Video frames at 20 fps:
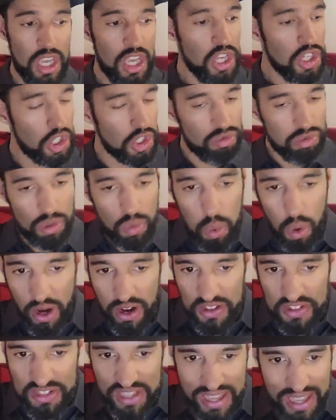just
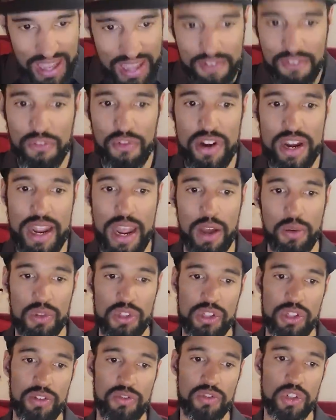requires every
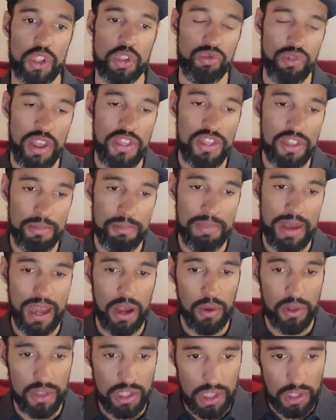ounce of strength and
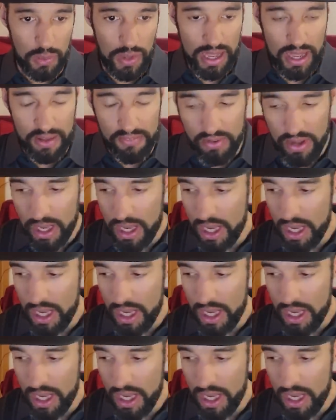power that you have.